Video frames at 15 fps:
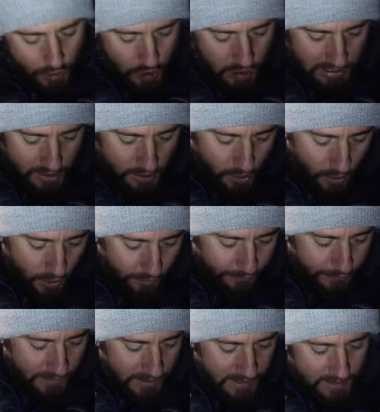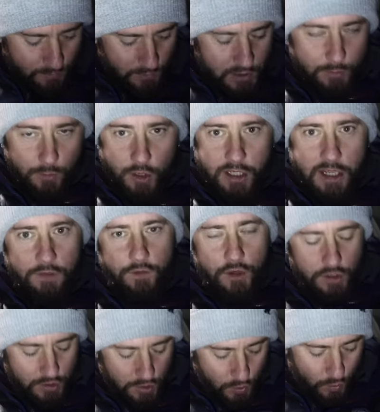cheat code for these, which I'm going to give you
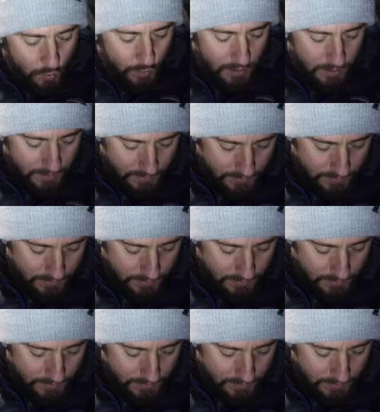soon.